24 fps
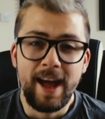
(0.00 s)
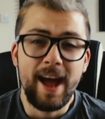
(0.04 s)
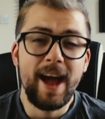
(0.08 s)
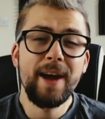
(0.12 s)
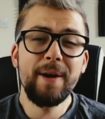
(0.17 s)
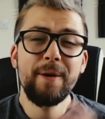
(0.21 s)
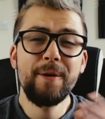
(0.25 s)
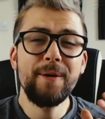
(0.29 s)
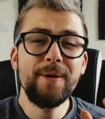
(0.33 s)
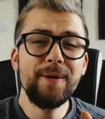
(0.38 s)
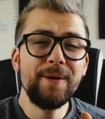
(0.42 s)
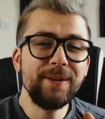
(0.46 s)

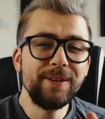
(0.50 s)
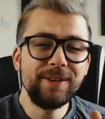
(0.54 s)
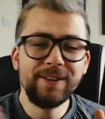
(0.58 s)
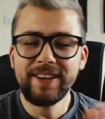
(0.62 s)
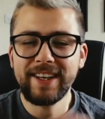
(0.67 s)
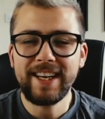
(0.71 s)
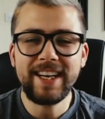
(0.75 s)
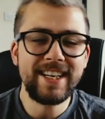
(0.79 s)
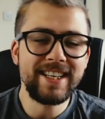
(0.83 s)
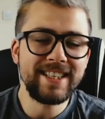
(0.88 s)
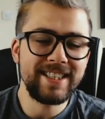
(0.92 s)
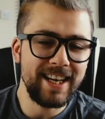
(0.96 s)
Hey, oh,
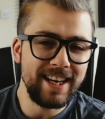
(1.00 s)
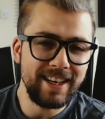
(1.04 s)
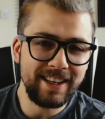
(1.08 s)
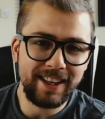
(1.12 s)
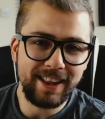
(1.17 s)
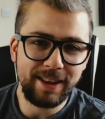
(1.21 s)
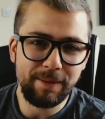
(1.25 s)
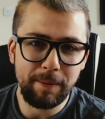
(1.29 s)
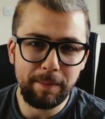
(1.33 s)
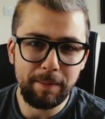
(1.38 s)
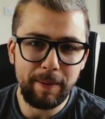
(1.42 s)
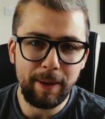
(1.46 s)
duckies,
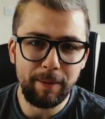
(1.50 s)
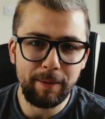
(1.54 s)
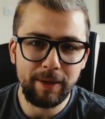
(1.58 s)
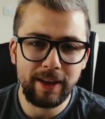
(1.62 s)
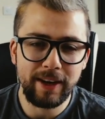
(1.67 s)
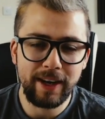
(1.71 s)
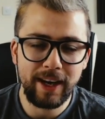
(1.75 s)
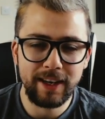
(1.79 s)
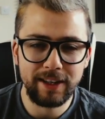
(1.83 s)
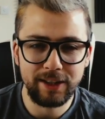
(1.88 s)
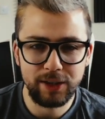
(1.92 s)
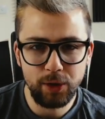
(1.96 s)
Andilippi back with
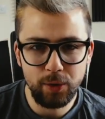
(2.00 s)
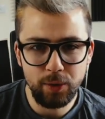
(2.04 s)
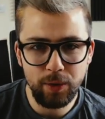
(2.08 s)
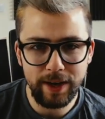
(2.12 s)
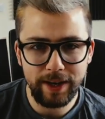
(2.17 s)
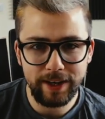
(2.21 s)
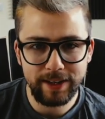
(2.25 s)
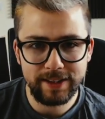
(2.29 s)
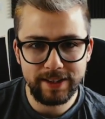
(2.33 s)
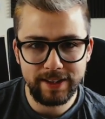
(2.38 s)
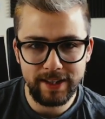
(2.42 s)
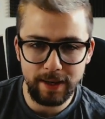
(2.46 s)
a nice
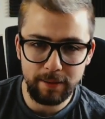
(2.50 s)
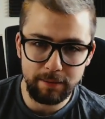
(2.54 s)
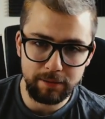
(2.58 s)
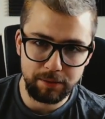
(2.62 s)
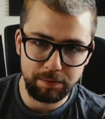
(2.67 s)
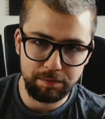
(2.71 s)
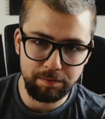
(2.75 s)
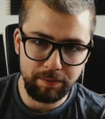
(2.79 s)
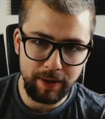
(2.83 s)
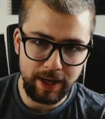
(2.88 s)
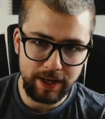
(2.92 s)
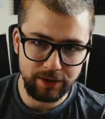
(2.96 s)
quick tips,
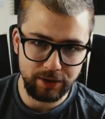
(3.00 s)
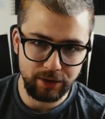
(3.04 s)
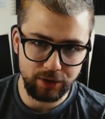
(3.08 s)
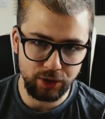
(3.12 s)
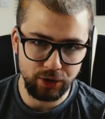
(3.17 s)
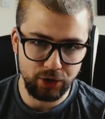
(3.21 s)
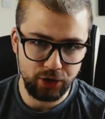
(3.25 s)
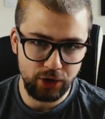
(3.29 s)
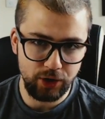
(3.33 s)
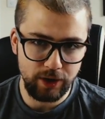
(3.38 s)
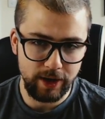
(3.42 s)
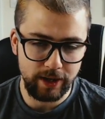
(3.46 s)
bits
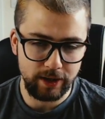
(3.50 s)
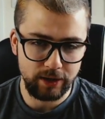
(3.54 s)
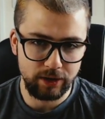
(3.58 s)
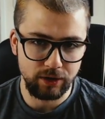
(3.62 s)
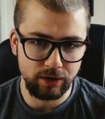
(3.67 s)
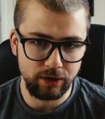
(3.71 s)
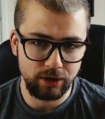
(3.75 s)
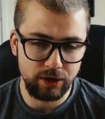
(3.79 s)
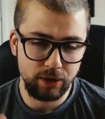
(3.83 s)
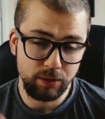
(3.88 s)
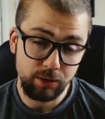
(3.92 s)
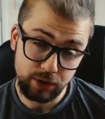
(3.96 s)
and tricks
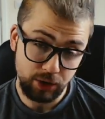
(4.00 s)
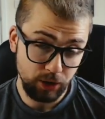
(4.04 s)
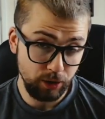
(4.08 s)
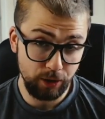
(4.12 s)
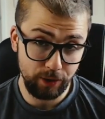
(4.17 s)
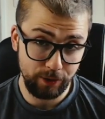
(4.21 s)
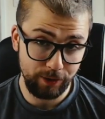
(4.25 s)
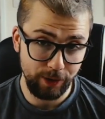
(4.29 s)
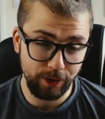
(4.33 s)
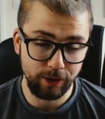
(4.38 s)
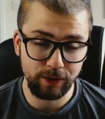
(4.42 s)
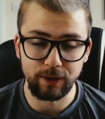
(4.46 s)
and
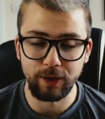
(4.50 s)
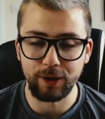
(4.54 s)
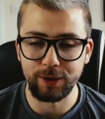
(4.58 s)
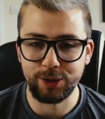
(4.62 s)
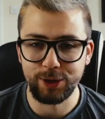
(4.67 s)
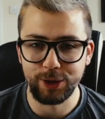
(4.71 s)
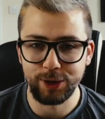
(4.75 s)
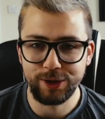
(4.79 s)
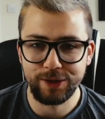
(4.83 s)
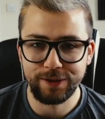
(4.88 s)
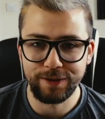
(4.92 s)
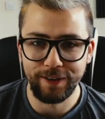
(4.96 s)
tutorial
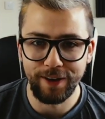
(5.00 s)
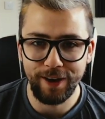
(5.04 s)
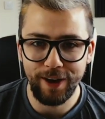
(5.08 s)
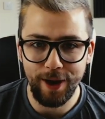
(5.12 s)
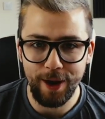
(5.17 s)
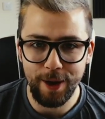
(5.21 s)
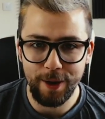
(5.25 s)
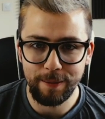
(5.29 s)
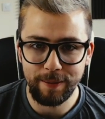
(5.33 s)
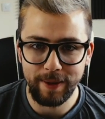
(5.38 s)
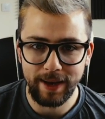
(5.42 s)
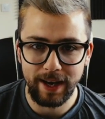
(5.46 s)
just for
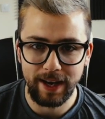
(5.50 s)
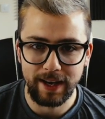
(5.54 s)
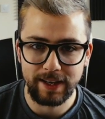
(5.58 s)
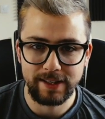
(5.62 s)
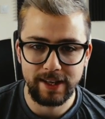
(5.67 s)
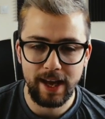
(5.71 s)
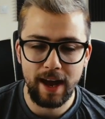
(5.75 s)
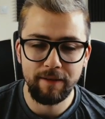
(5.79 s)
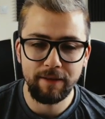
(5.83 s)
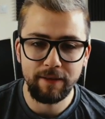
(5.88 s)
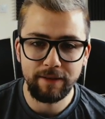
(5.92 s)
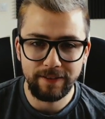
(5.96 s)

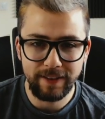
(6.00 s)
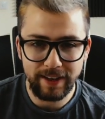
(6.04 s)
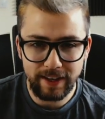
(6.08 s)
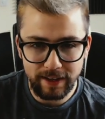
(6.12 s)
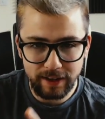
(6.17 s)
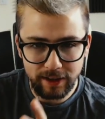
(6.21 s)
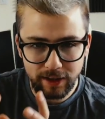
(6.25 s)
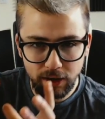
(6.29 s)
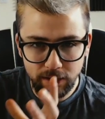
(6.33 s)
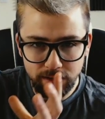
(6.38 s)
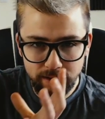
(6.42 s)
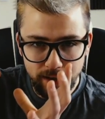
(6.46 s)
OBS.
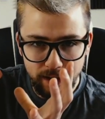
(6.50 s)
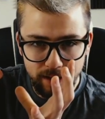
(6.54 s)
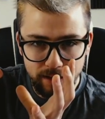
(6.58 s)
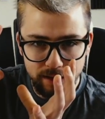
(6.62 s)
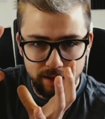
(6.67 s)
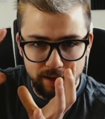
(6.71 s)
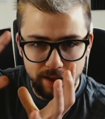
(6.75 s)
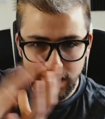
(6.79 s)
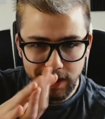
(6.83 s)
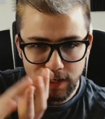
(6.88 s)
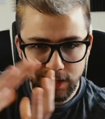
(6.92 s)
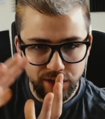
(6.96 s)
Everything
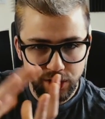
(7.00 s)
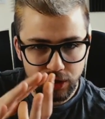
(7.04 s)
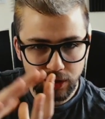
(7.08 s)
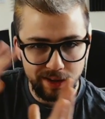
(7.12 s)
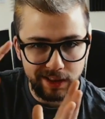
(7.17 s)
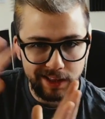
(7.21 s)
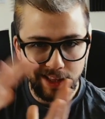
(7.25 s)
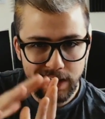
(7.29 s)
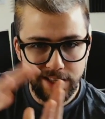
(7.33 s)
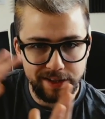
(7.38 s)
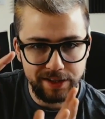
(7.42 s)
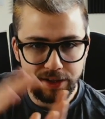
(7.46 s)
condensed
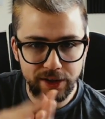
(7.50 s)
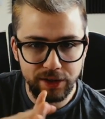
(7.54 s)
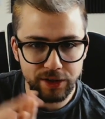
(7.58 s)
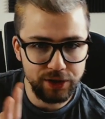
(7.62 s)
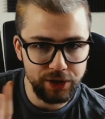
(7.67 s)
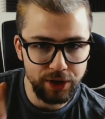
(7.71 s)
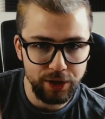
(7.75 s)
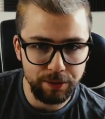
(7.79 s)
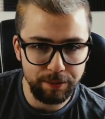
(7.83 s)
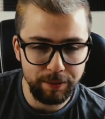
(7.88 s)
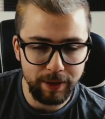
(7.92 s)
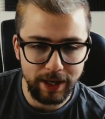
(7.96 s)
into less than
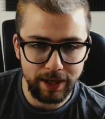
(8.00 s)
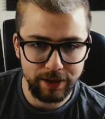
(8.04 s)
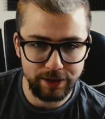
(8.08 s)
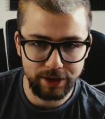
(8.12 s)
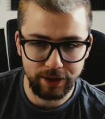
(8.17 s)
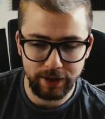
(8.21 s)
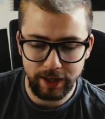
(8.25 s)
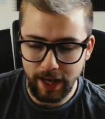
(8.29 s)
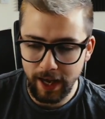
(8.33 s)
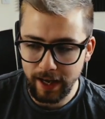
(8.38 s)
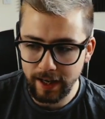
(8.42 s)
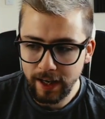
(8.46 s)
2 minutes,
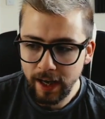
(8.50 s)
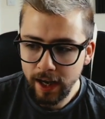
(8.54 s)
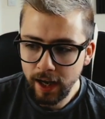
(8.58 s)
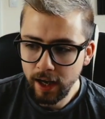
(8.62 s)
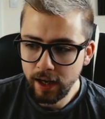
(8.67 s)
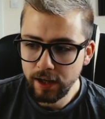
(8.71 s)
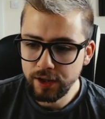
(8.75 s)
okay?